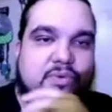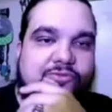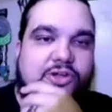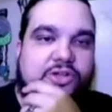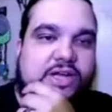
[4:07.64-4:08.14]

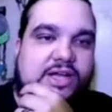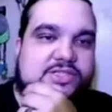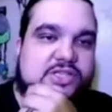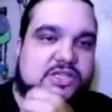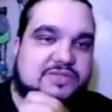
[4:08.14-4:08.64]
When folded
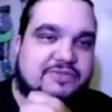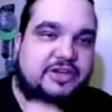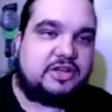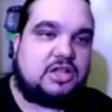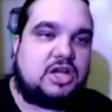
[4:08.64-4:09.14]
out, it's also
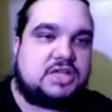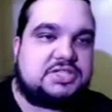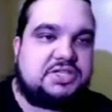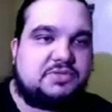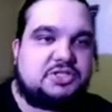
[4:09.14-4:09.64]
very
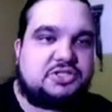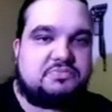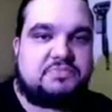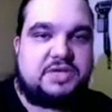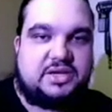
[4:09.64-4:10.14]
glossy, which
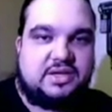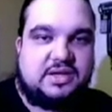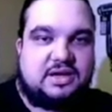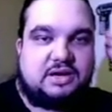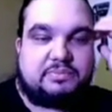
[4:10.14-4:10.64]
would make
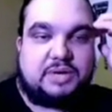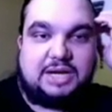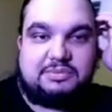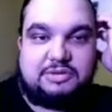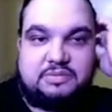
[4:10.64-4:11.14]
a
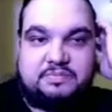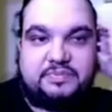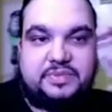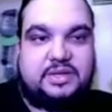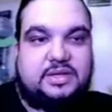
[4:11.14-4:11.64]

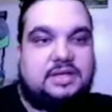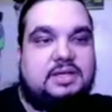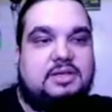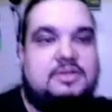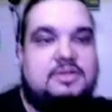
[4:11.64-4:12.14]
problem.
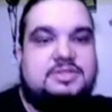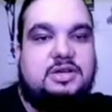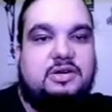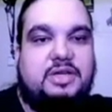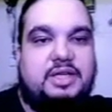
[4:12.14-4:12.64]

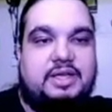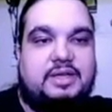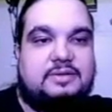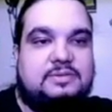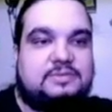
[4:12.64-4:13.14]
So
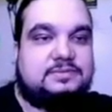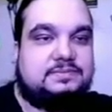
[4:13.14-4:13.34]
yeah.